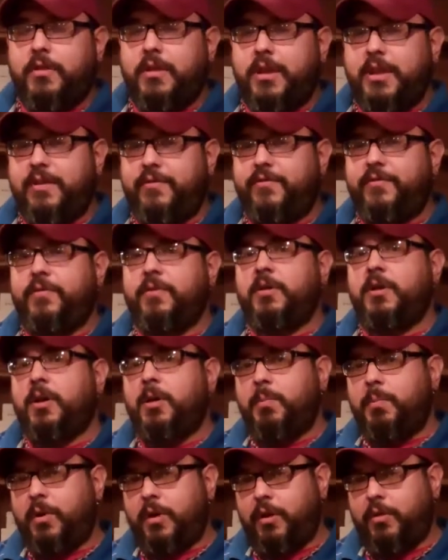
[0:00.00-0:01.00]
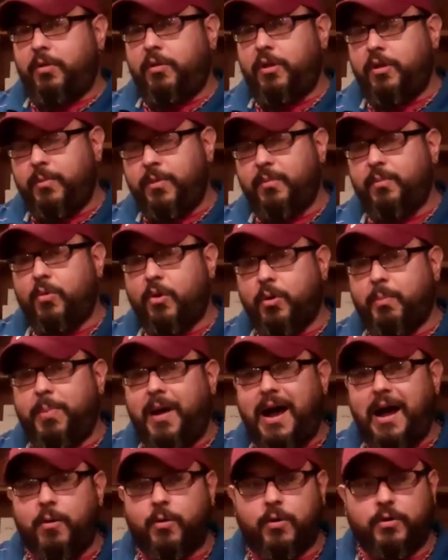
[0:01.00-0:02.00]
leaf, but a little bit more
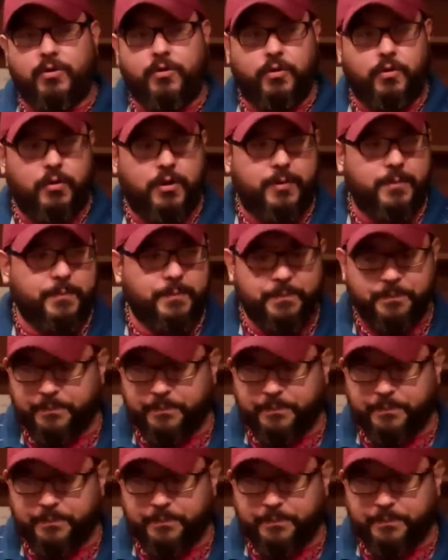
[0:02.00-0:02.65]
power to it.